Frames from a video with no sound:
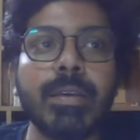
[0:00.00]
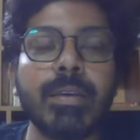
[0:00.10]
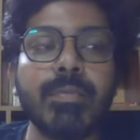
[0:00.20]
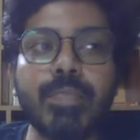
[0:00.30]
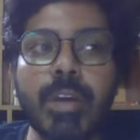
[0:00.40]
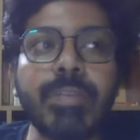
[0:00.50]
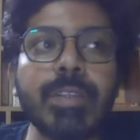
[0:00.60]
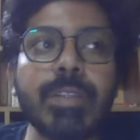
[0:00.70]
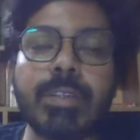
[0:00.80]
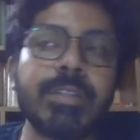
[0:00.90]

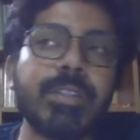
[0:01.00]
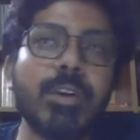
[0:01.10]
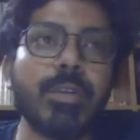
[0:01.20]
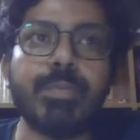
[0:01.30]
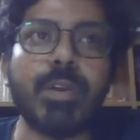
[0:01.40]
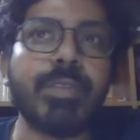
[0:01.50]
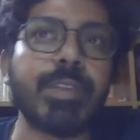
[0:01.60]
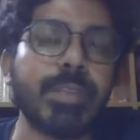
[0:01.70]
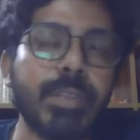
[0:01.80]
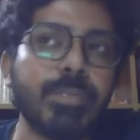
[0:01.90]
professors or
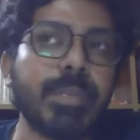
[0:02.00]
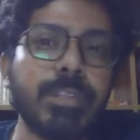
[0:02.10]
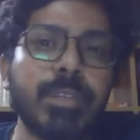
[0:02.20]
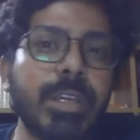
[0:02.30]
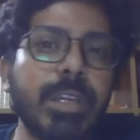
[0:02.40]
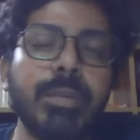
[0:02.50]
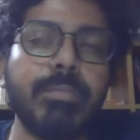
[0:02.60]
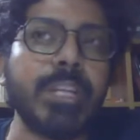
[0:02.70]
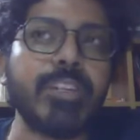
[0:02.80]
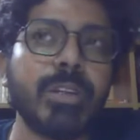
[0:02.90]
professor, a particular, he
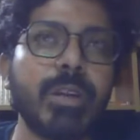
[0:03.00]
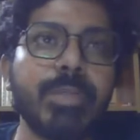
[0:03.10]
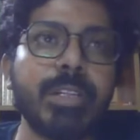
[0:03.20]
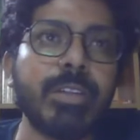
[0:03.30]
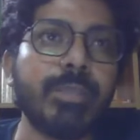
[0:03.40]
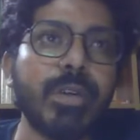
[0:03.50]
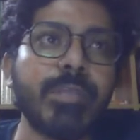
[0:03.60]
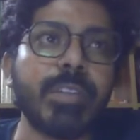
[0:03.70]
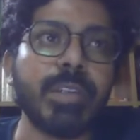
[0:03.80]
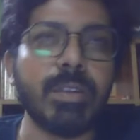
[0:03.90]
mentioned a particular
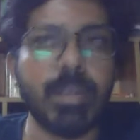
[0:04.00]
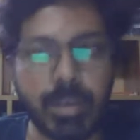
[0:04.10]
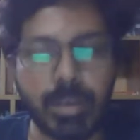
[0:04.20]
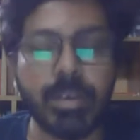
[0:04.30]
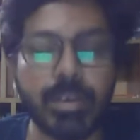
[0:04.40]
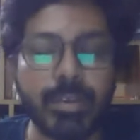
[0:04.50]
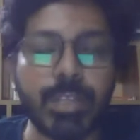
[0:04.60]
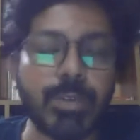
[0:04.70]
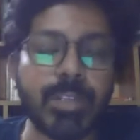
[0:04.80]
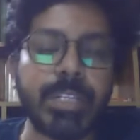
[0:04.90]
professor
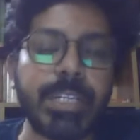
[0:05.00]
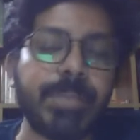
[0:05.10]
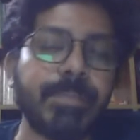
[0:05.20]
without any name,